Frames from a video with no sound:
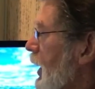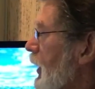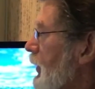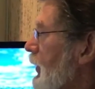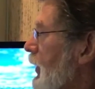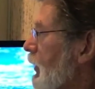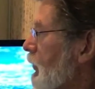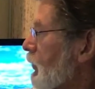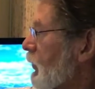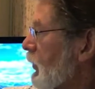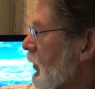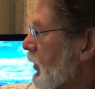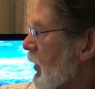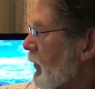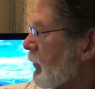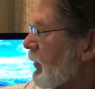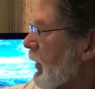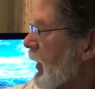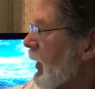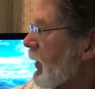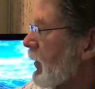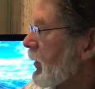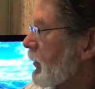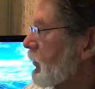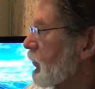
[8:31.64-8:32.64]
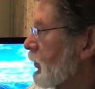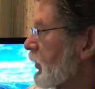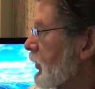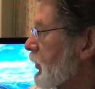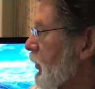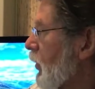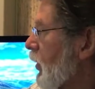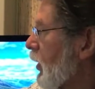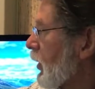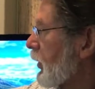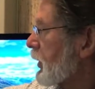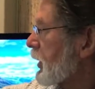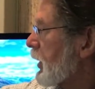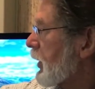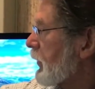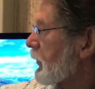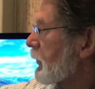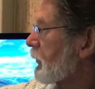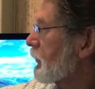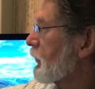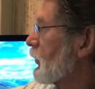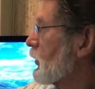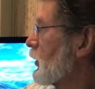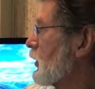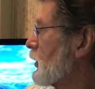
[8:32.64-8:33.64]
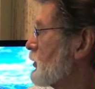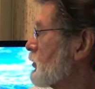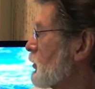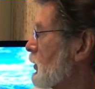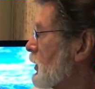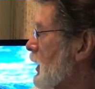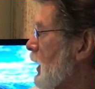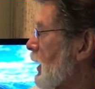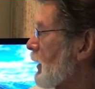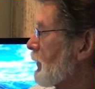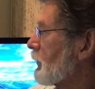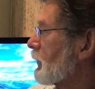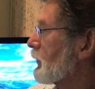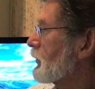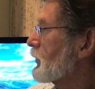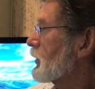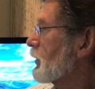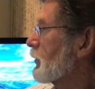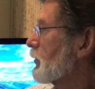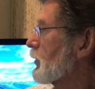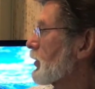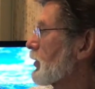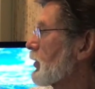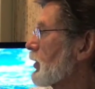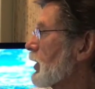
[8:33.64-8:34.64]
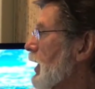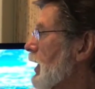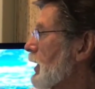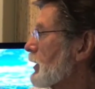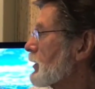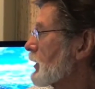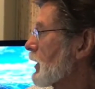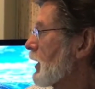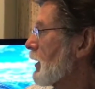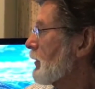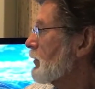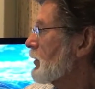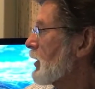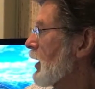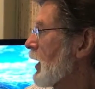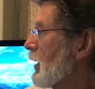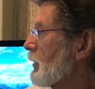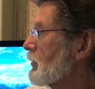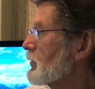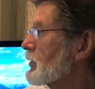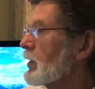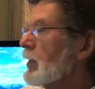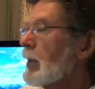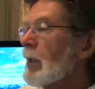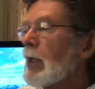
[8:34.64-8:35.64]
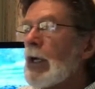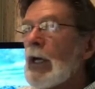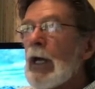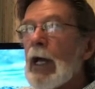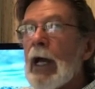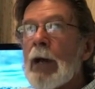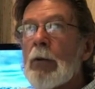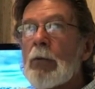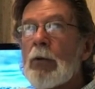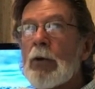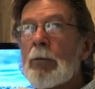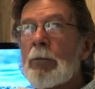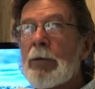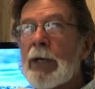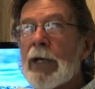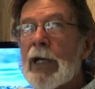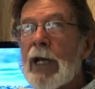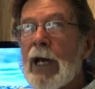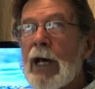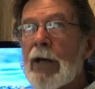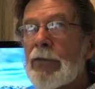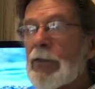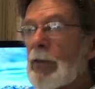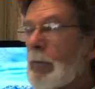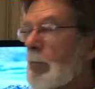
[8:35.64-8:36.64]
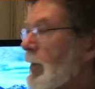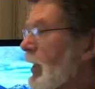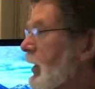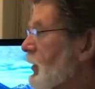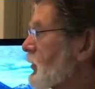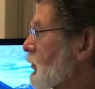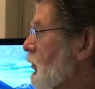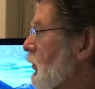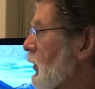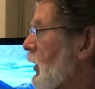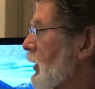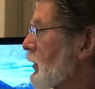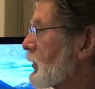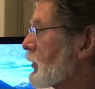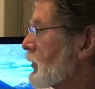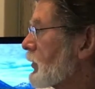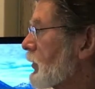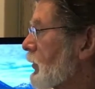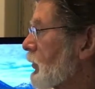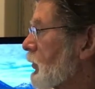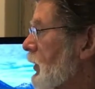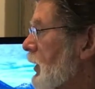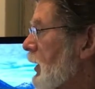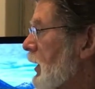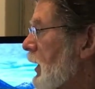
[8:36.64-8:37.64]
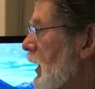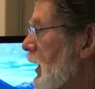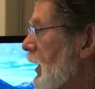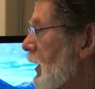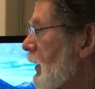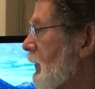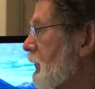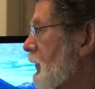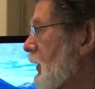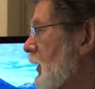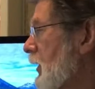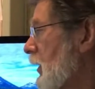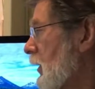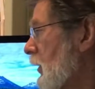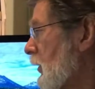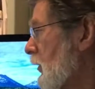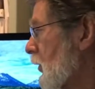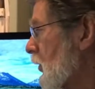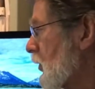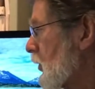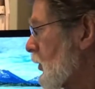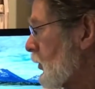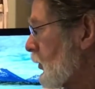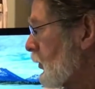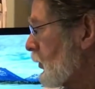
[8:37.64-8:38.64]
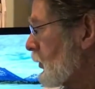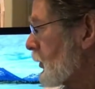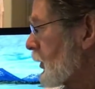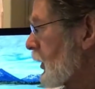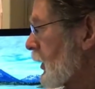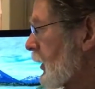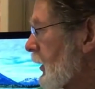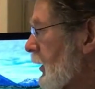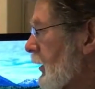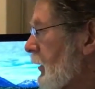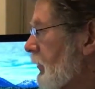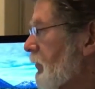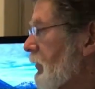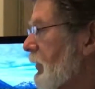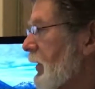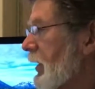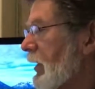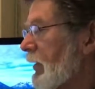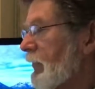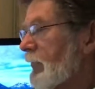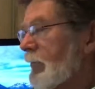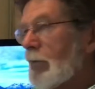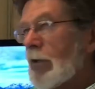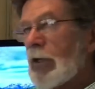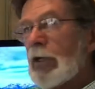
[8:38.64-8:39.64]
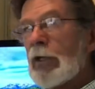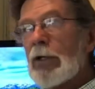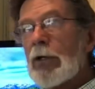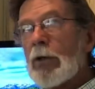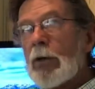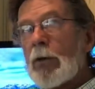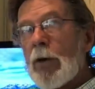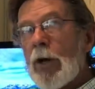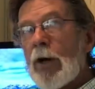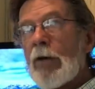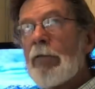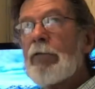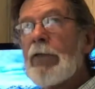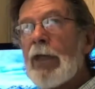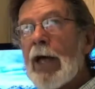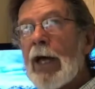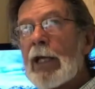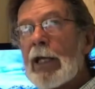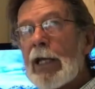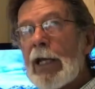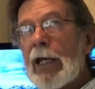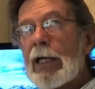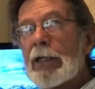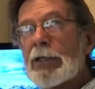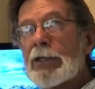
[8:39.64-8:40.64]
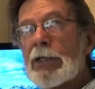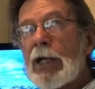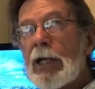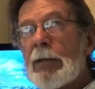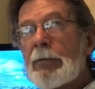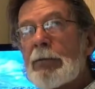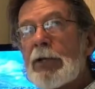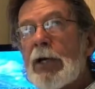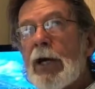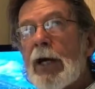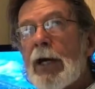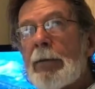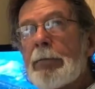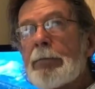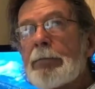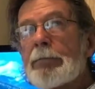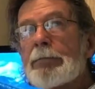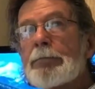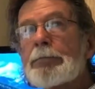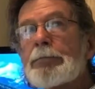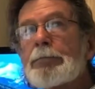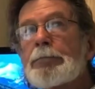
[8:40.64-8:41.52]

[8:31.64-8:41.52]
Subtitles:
and then we'll compare it with all the other footage we have of similar landscape types, and we'll pick out the best ones that we have to use in a video of that landscape type.